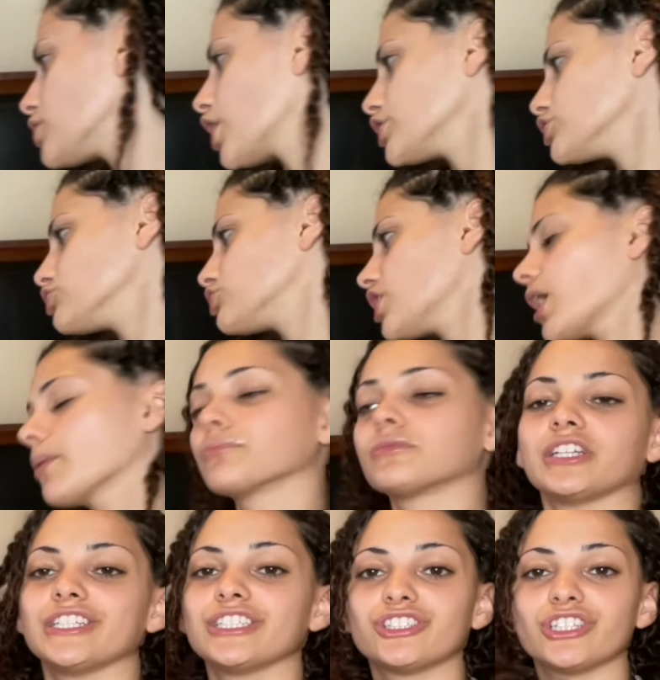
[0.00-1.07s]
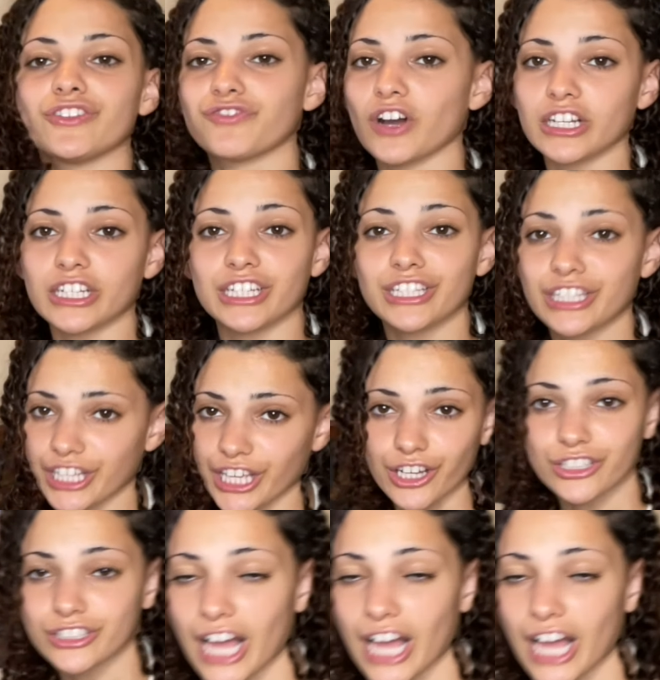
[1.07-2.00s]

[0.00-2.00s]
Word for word: Are you dumb? DDG fucking killed